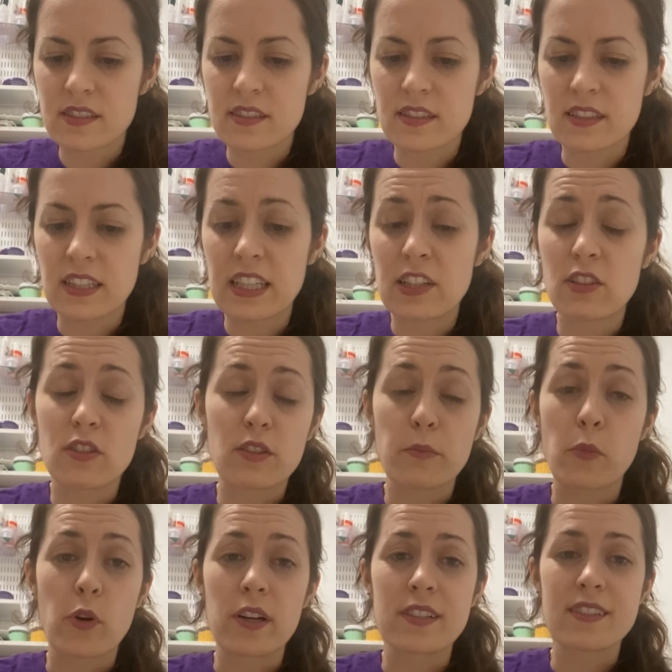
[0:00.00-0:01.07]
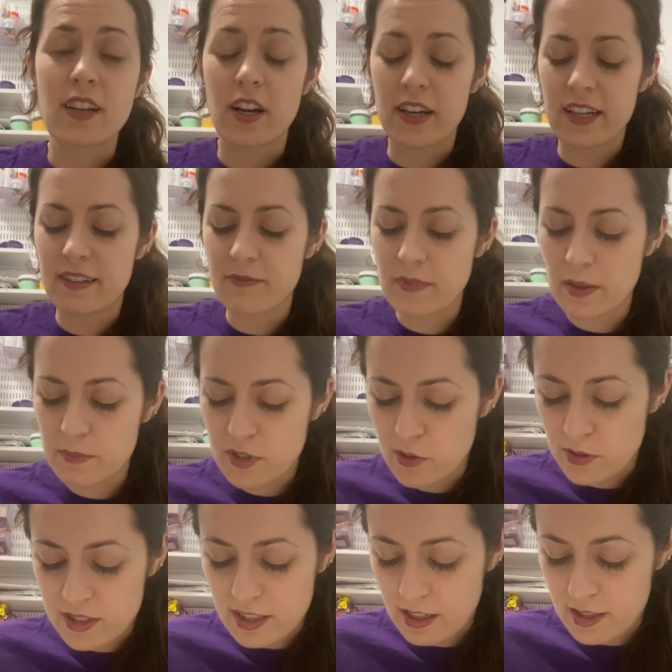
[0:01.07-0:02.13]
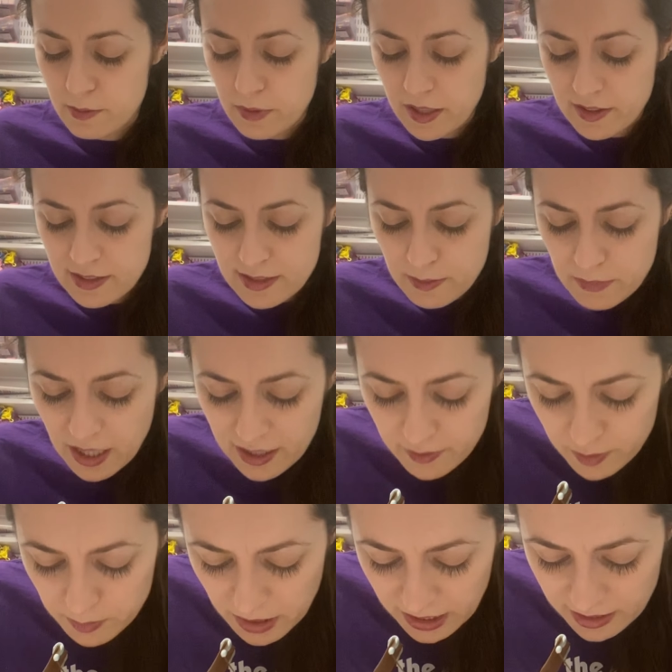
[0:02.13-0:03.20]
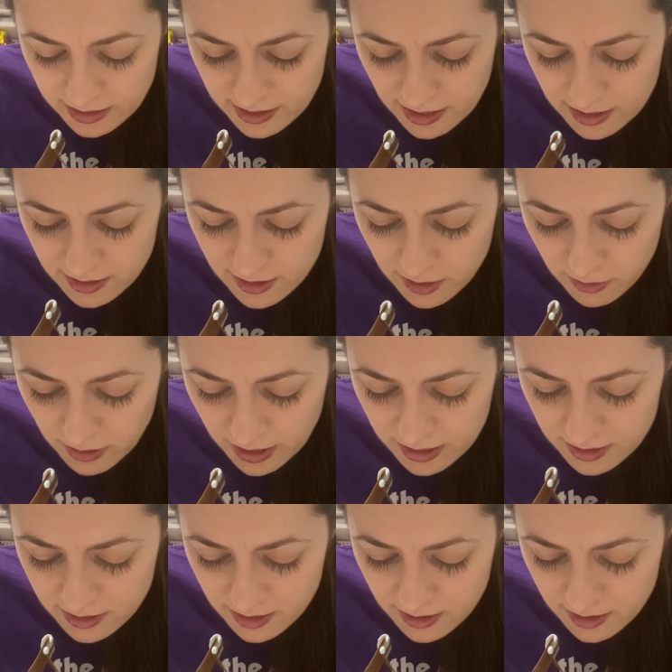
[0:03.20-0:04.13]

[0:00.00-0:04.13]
Little or more, sorry. I'm so excited about this, I'm not even making sense, you guys.